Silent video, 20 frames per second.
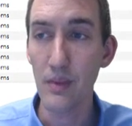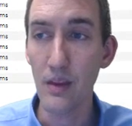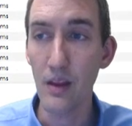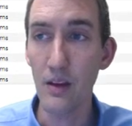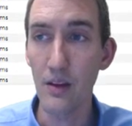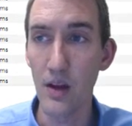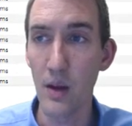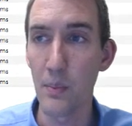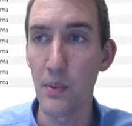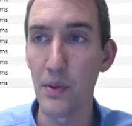
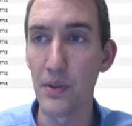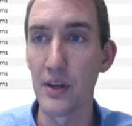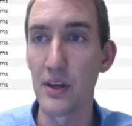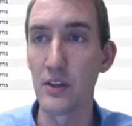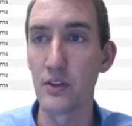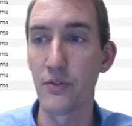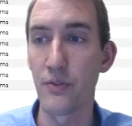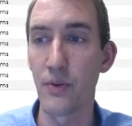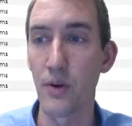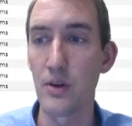a couple
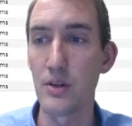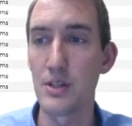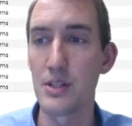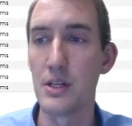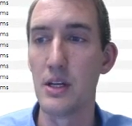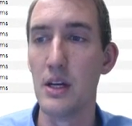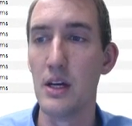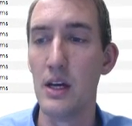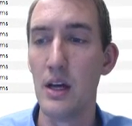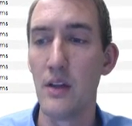things. First,
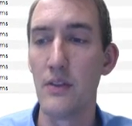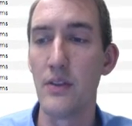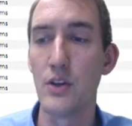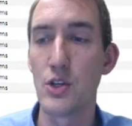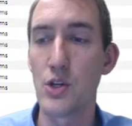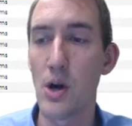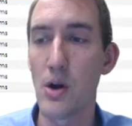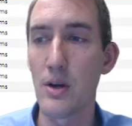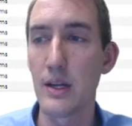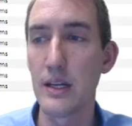the
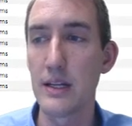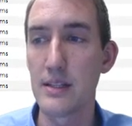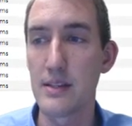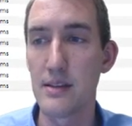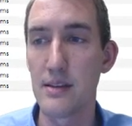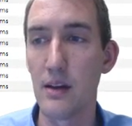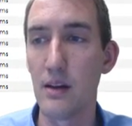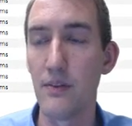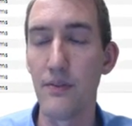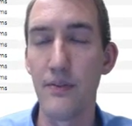charting
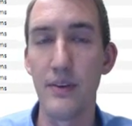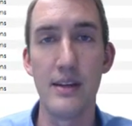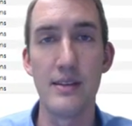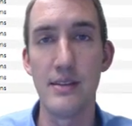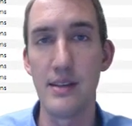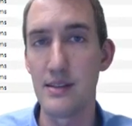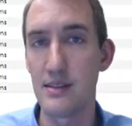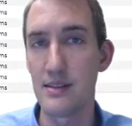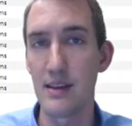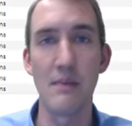itself is
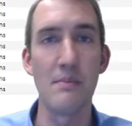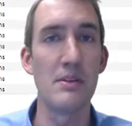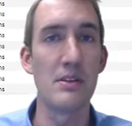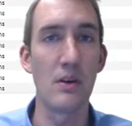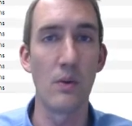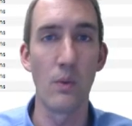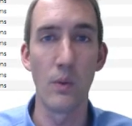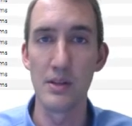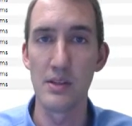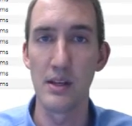the same as
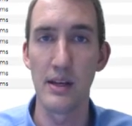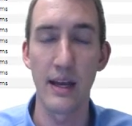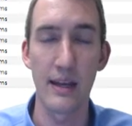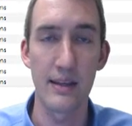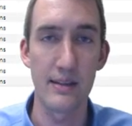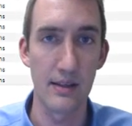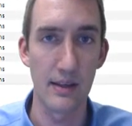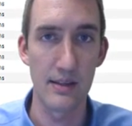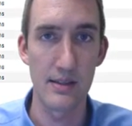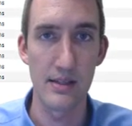it was in
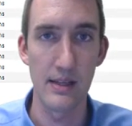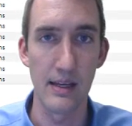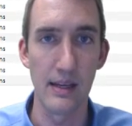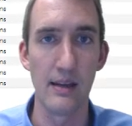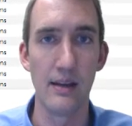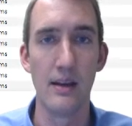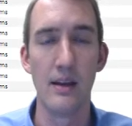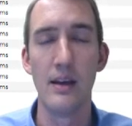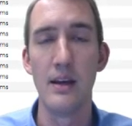X16.